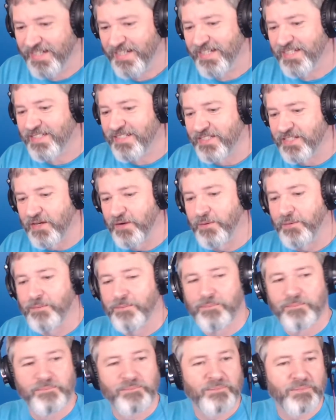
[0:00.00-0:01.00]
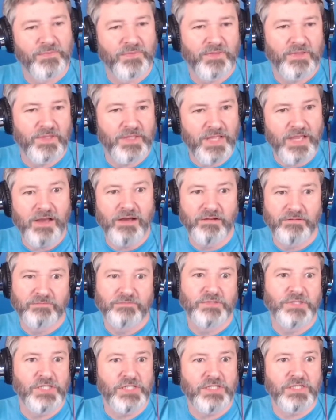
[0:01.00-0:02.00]
So, yeah,
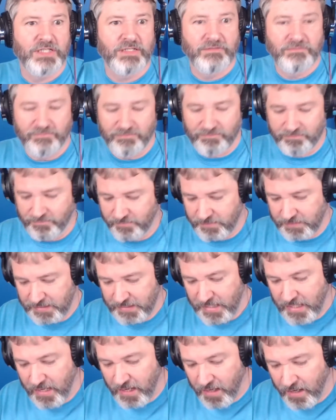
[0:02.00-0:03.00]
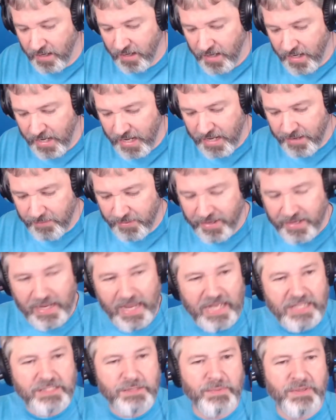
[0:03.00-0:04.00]
seriously. Anyway,
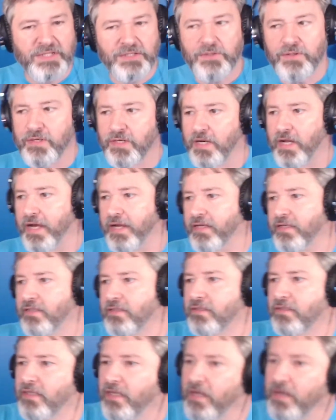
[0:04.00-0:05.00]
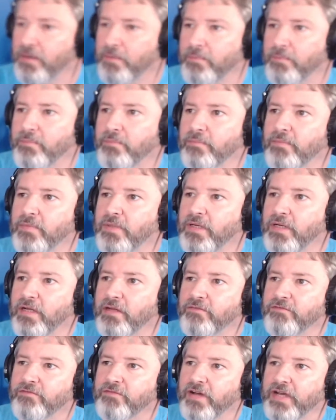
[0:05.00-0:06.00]
how's everybody doing tonight?
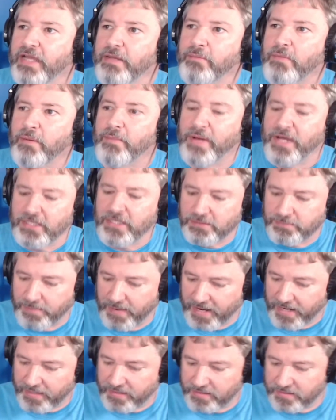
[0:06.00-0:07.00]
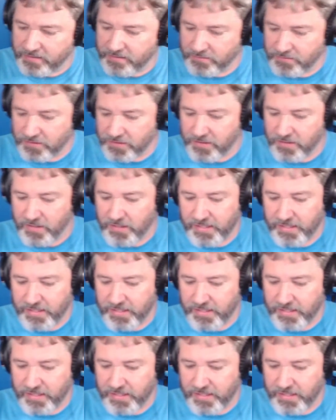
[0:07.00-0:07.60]
If I get my mouse back, I was gonna